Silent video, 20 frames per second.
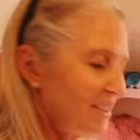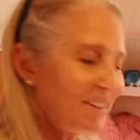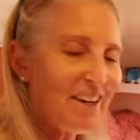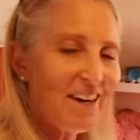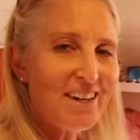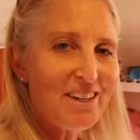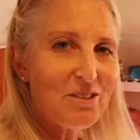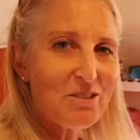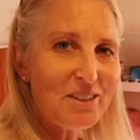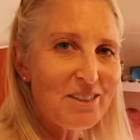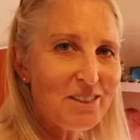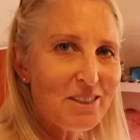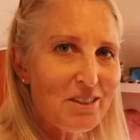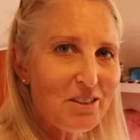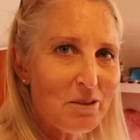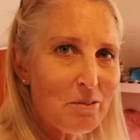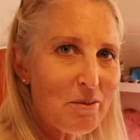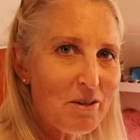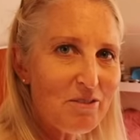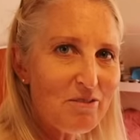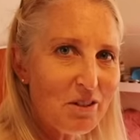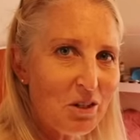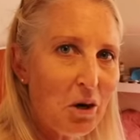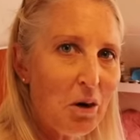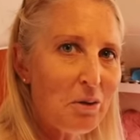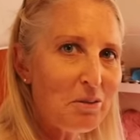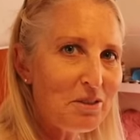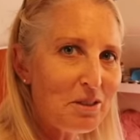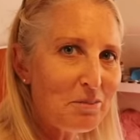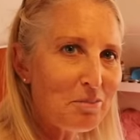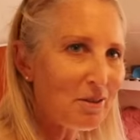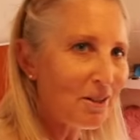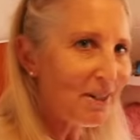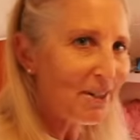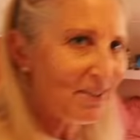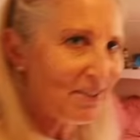It kind of creates a little bit of a cozy play